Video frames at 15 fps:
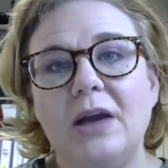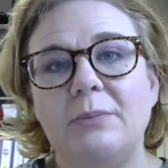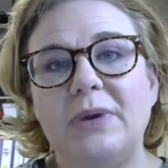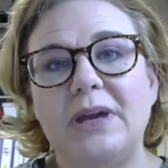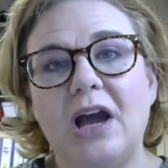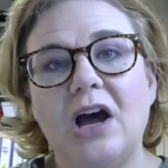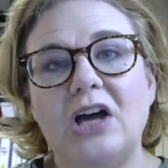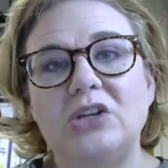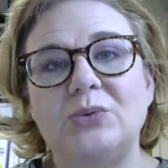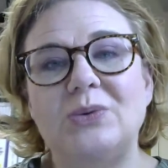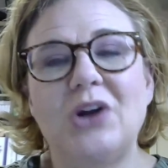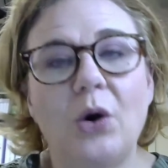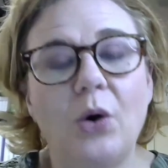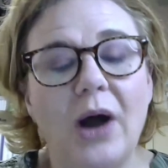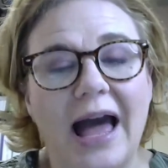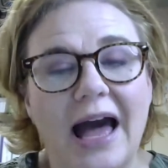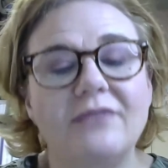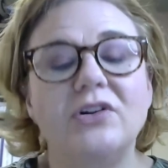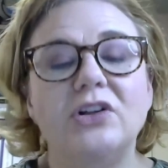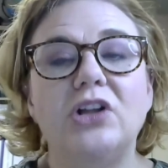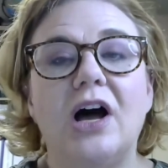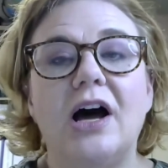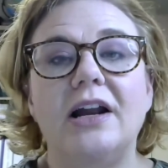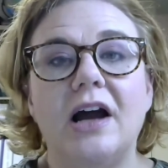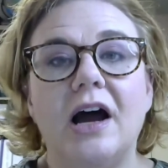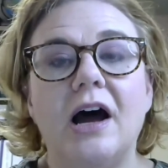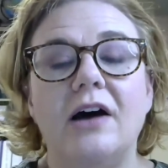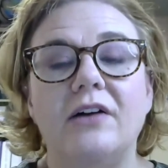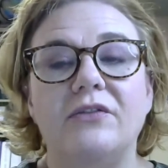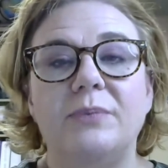because we don't have a lot
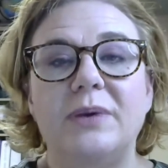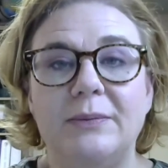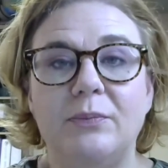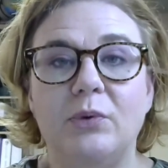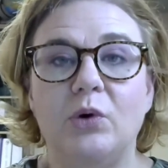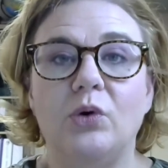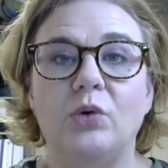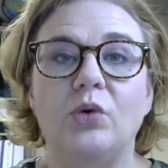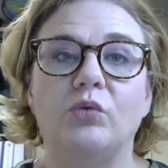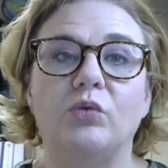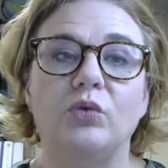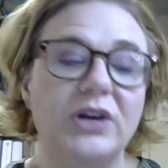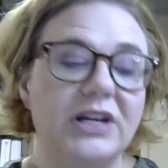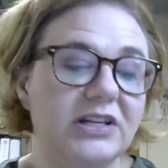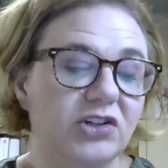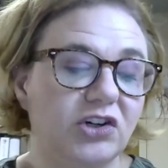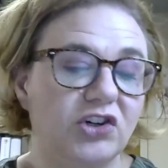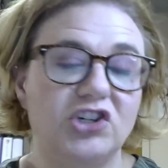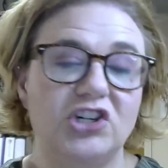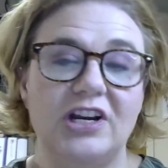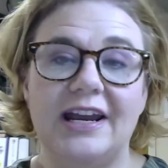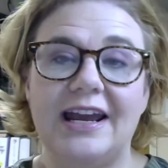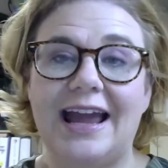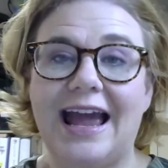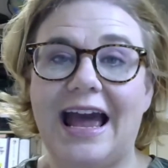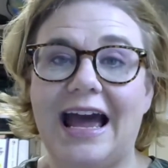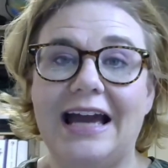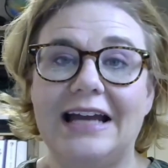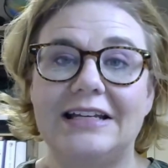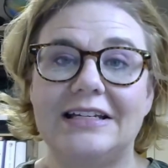of people researching
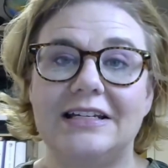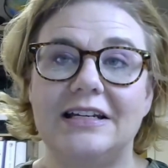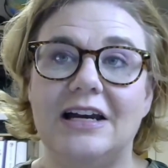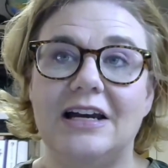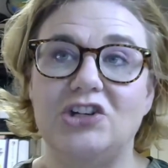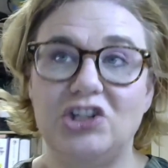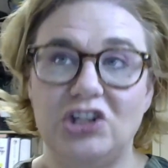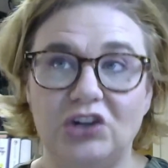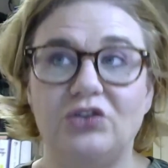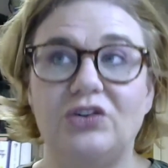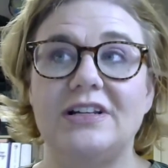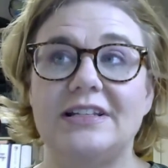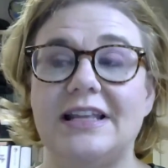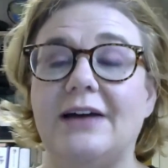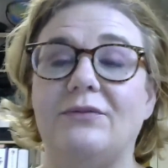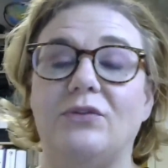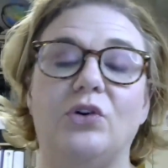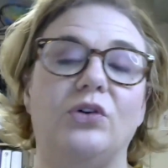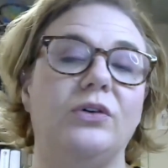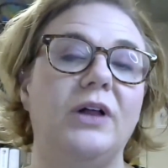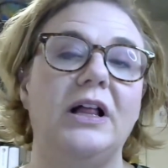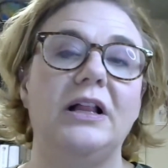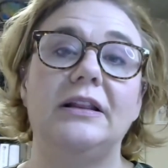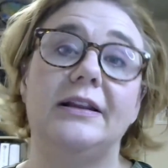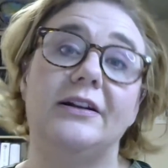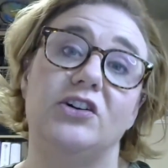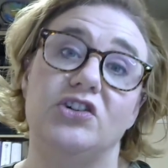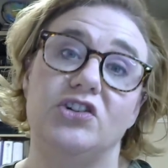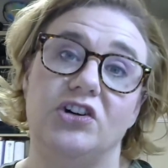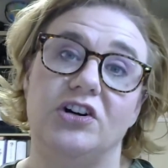at a children's level
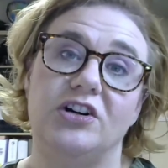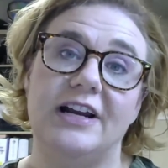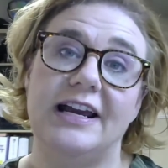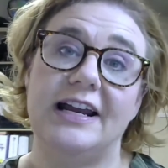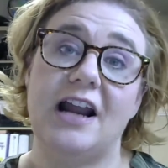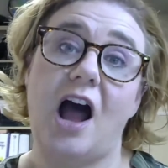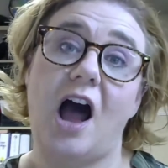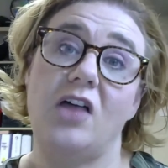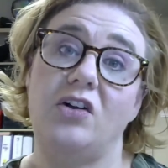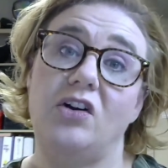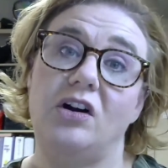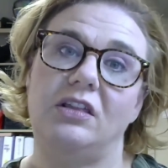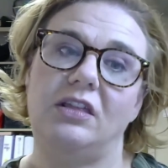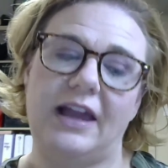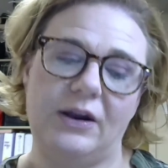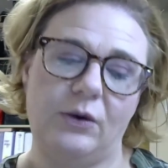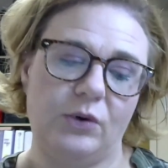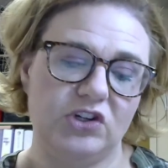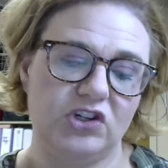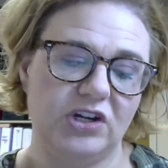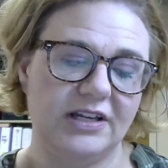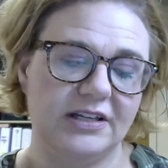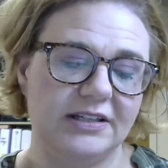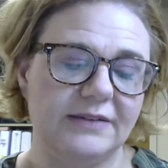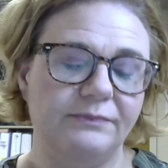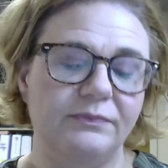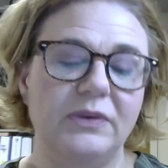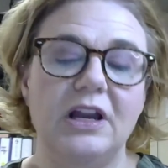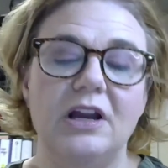literature in other languages.